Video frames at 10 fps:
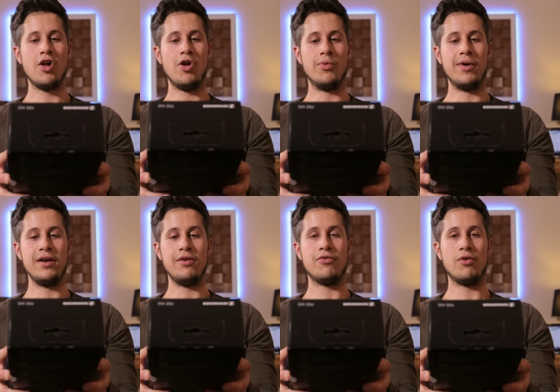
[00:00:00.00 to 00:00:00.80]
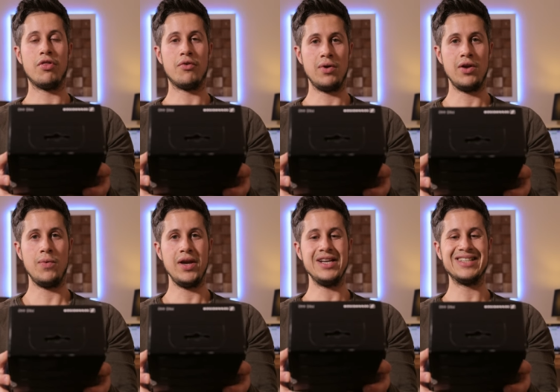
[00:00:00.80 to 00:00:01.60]
already for three
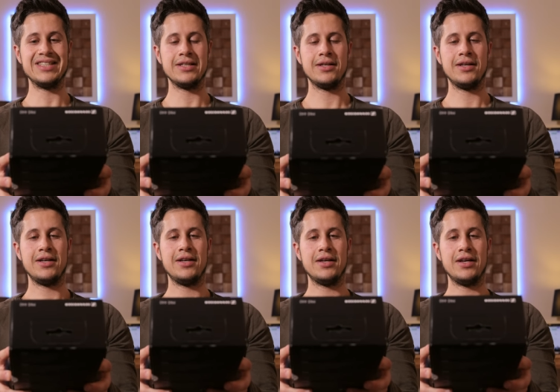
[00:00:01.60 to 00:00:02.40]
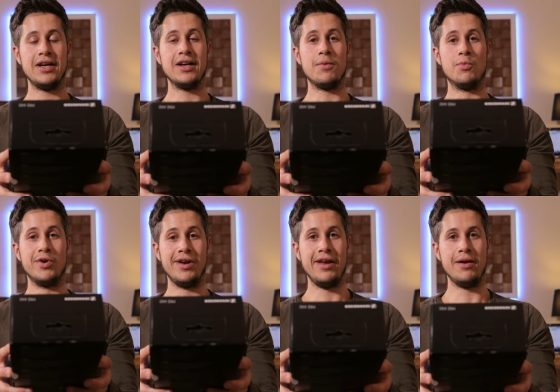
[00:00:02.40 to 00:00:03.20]
weeks and I'm
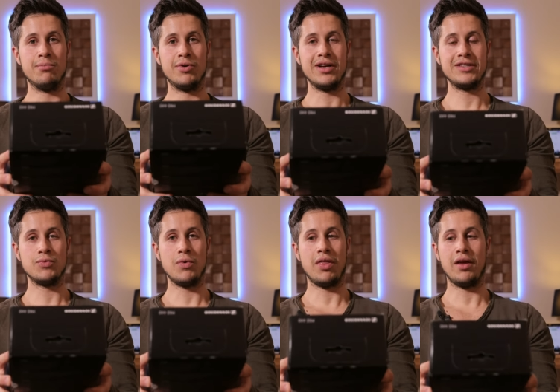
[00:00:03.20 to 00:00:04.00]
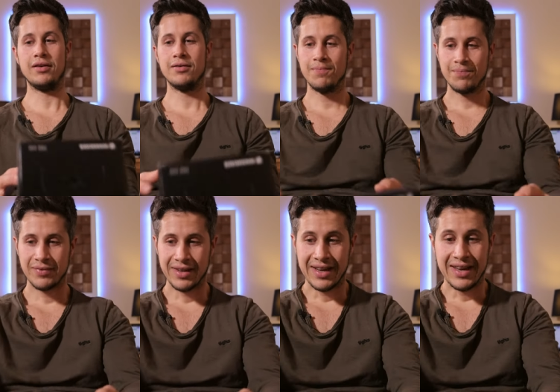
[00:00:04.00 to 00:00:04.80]
really impressed with it.
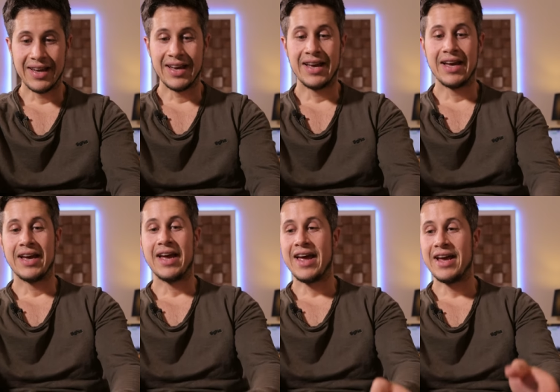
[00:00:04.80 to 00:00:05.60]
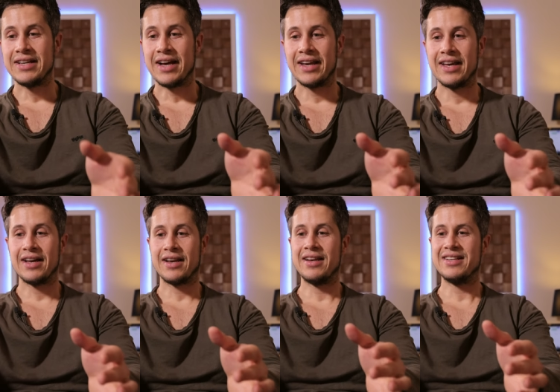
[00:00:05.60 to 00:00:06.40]
And I
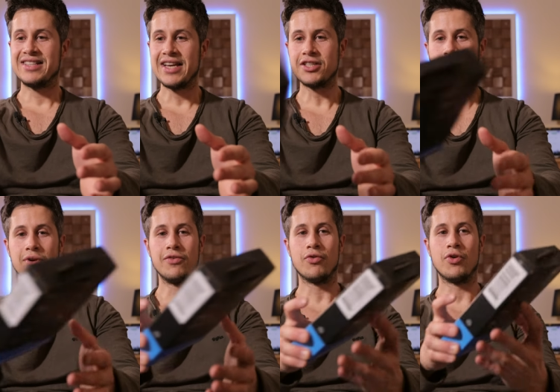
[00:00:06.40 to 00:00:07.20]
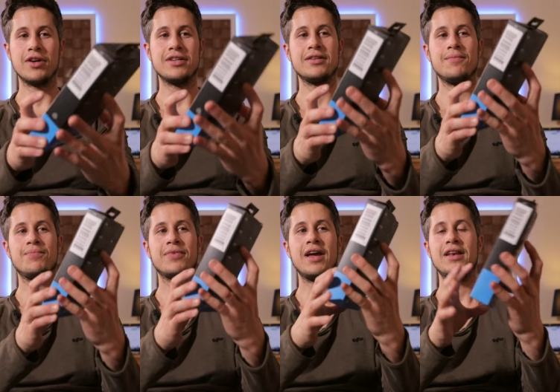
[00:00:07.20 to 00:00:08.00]
got an accessory for it,
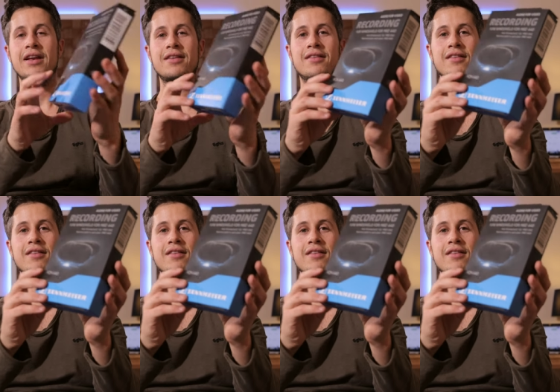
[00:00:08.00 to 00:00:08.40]
and that's